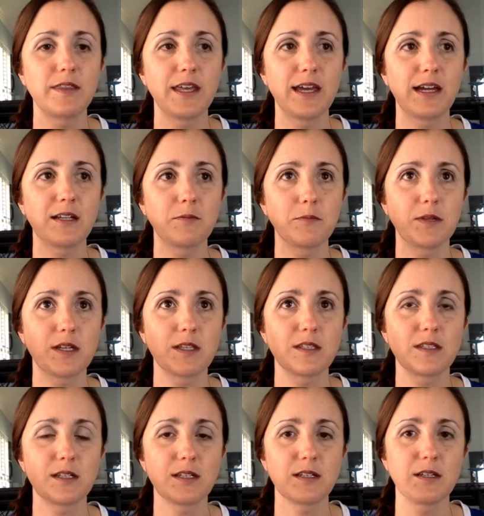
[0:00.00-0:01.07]
that
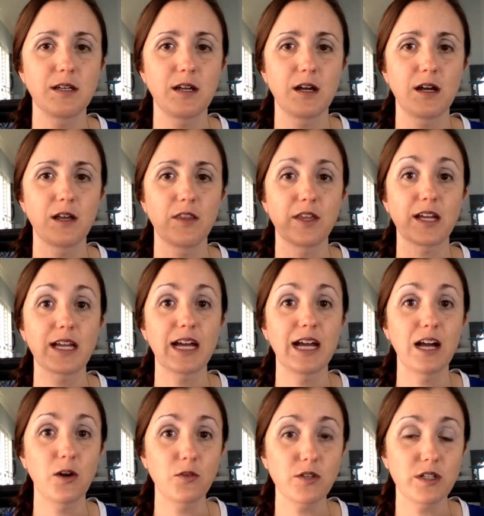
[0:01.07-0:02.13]
means that the
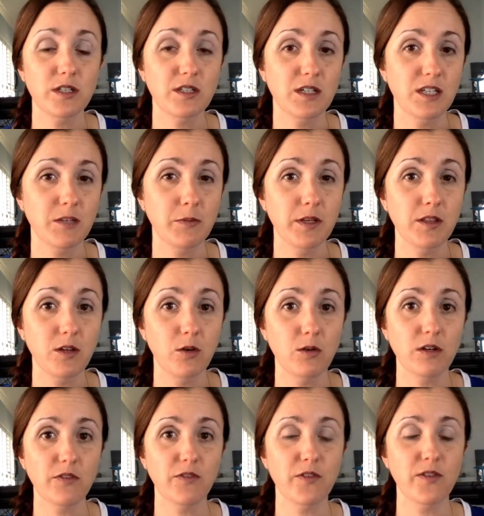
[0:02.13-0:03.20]
count is going to be
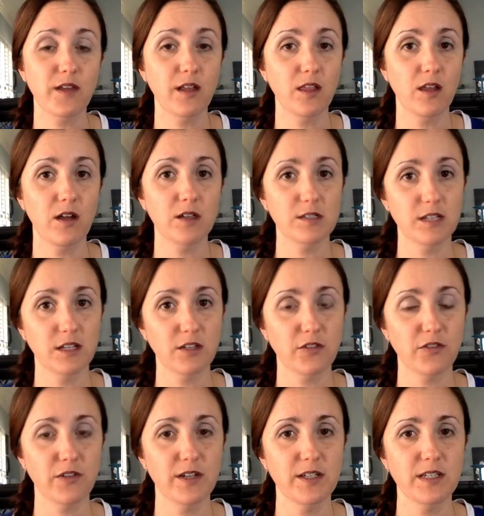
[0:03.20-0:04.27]
lower for that long-tailed
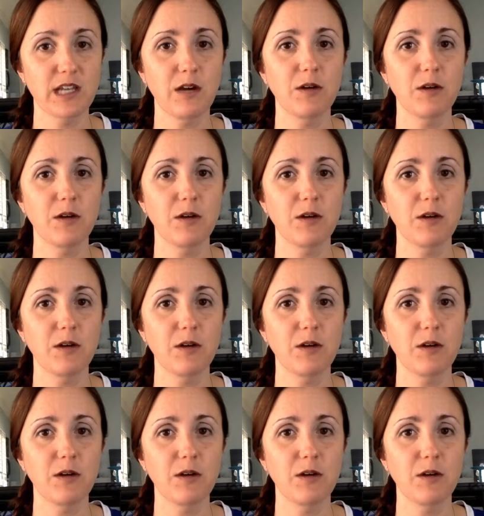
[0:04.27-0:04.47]
phrase.